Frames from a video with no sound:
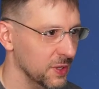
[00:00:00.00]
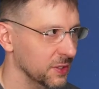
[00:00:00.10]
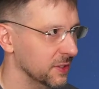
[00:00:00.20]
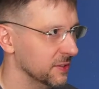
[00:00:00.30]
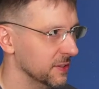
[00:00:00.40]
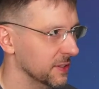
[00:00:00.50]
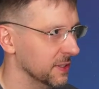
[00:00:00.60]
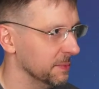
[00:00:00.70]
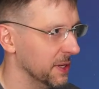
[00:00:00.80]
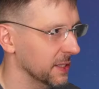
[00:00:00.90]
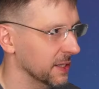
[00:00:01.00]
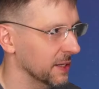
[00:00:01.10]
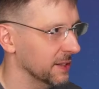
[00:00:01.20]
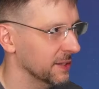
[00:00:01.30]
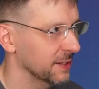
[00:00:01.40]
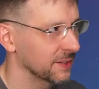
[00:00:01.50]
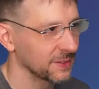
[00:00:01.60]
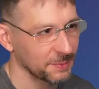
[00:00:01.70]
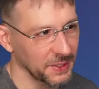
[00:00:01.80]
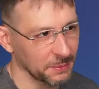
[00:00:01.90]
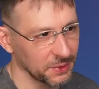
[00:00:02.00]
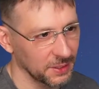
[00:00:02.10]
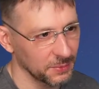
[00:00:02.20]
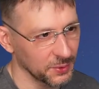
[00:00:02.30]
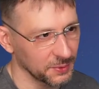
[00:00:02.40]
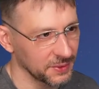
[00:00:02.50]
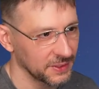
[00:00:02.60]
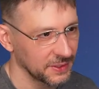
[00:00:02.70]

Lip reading: really easily make a blood moon.